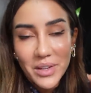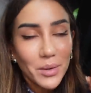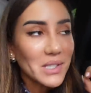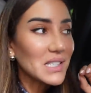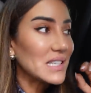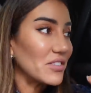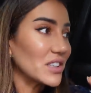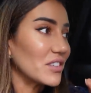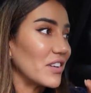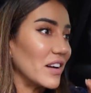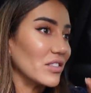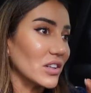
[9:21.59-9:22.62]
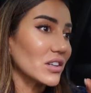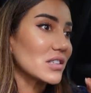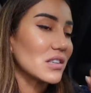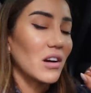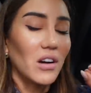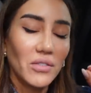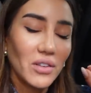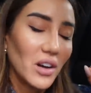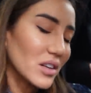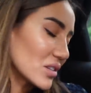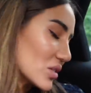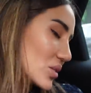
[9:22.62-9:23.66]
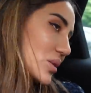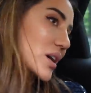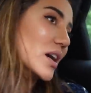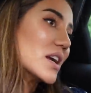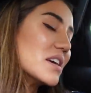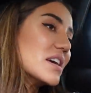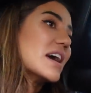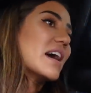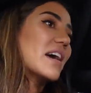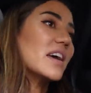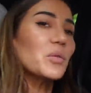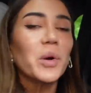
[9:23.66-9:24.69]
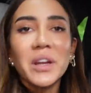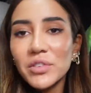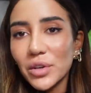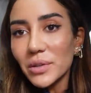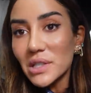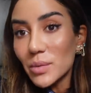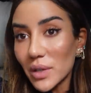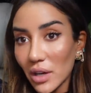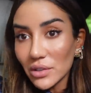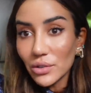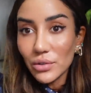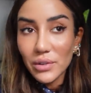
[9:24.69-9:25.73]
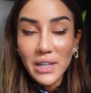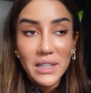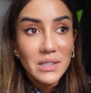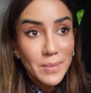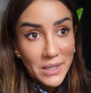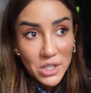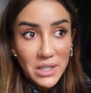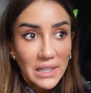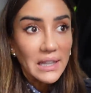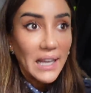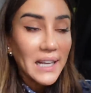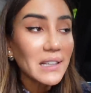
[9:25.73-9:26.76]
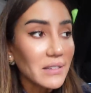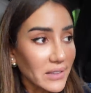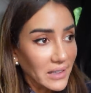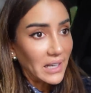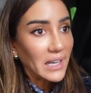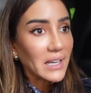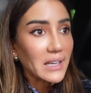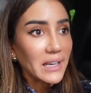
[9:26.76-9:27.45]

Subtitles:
There were 75 looks of Haute Couture, and what I've noticed with Haute Couture, especially lately,